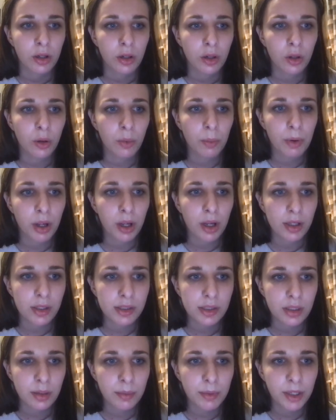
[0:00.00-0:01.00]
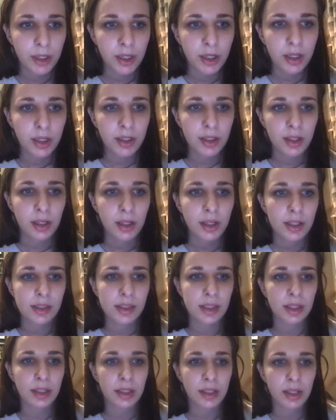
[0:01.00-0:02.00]
colposcopy is
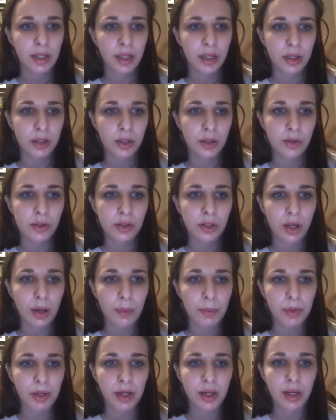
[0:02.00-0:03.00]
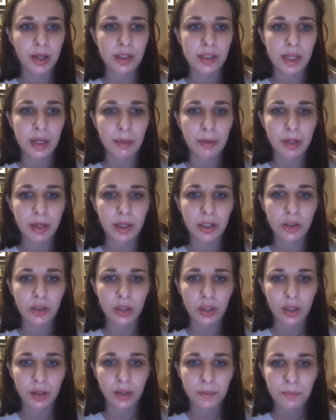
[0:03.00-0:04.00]
an endoscopic
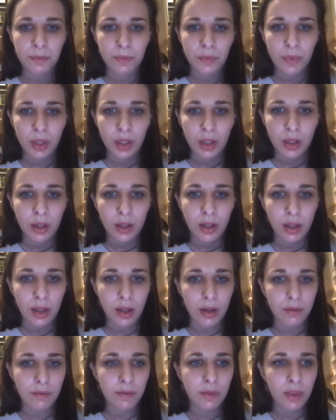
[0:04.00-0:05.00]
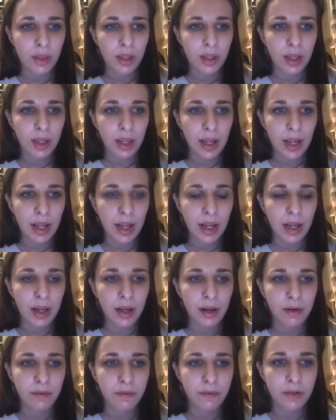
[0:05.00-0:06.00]
examination of the
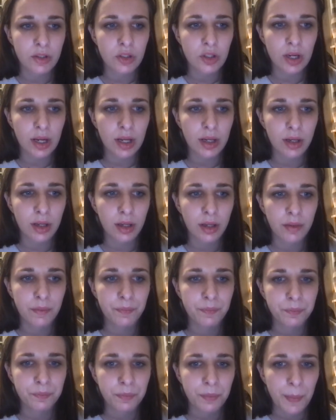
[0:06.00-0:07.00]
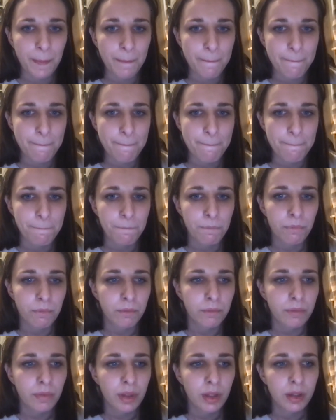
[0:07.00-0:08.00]
A, vagina.
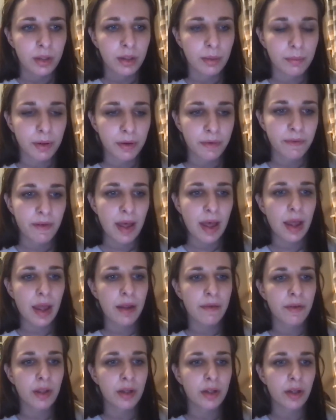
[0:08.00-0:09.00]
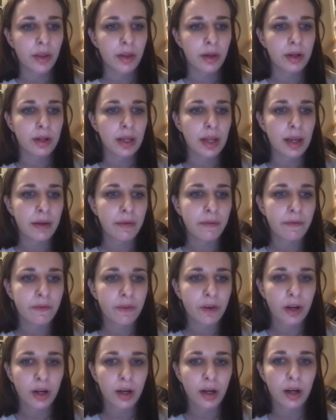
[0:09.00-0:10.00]
Number 5, another name
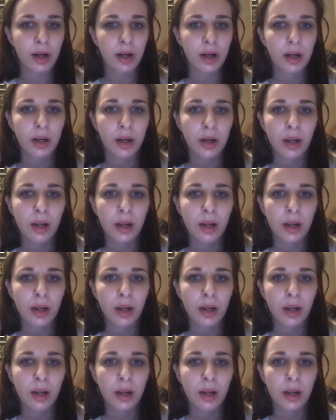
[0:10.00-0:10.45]
for